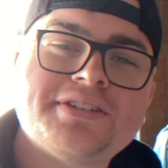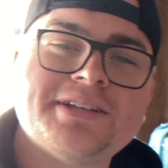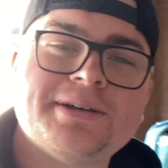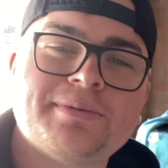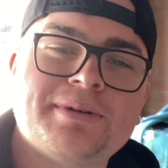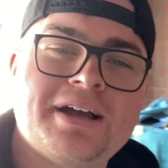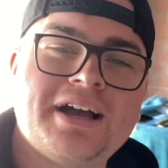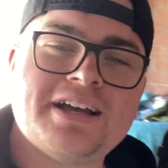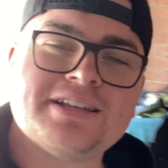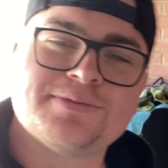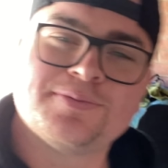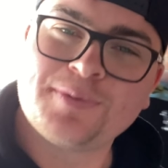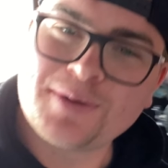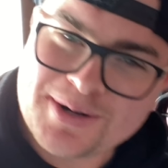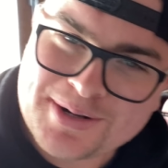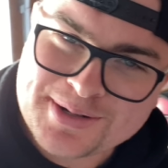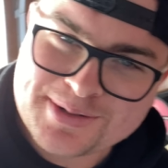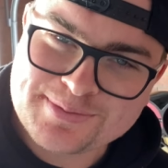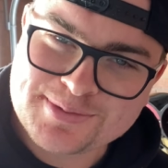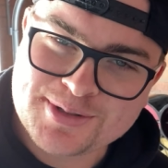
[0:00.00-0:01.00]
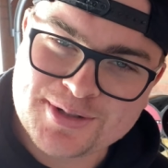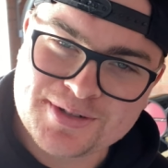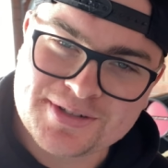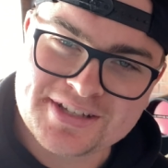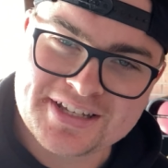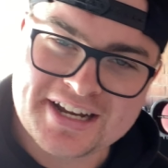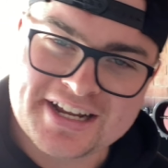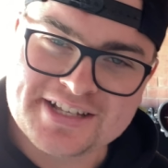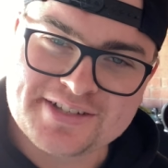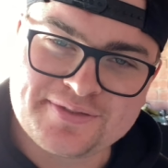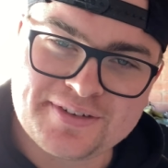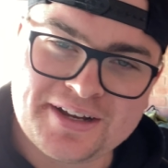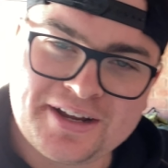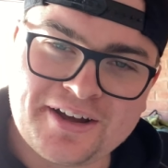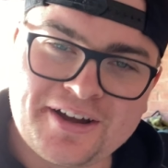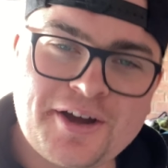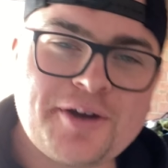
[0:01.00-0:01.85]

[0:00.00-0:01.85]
up guys? Welcome to today's video.